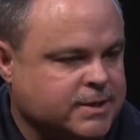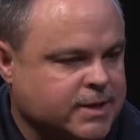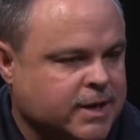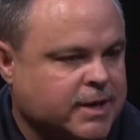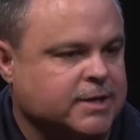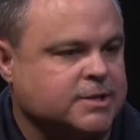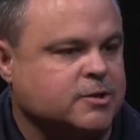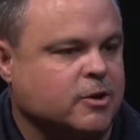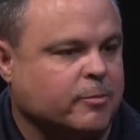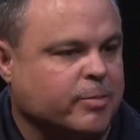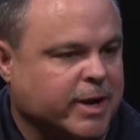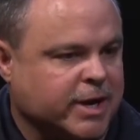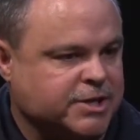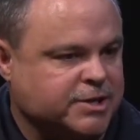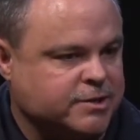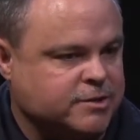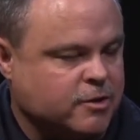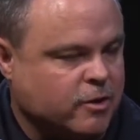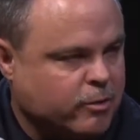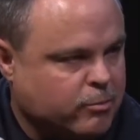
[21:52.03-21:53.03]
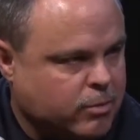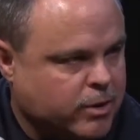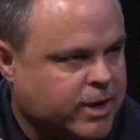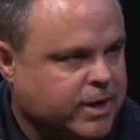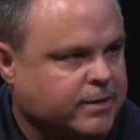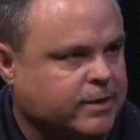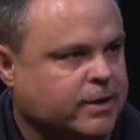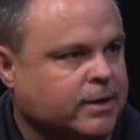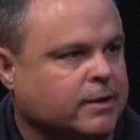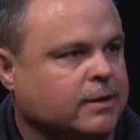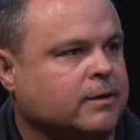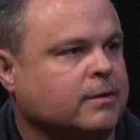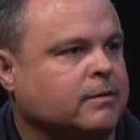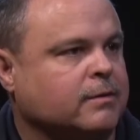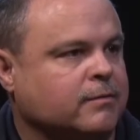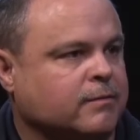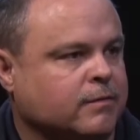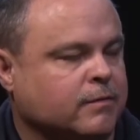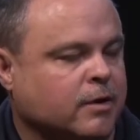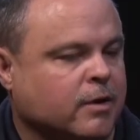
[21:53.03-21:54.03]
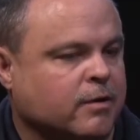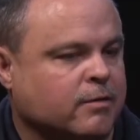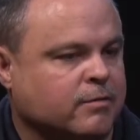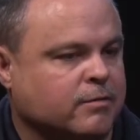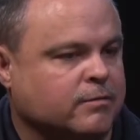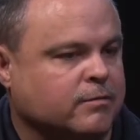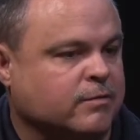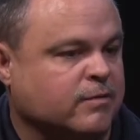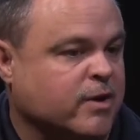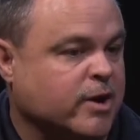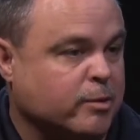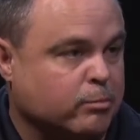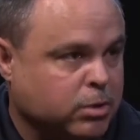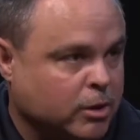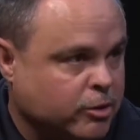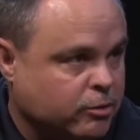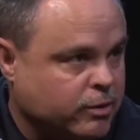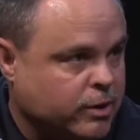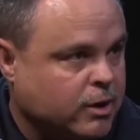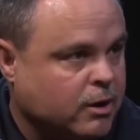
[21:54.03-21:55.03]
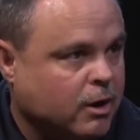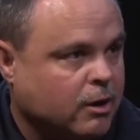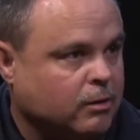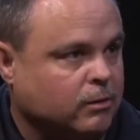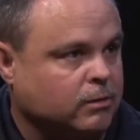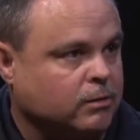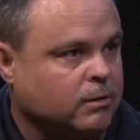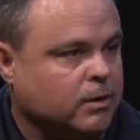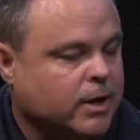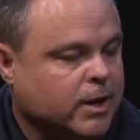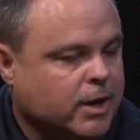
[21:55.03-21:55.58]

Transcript: yes our patients aren't breathing uh, very blue in color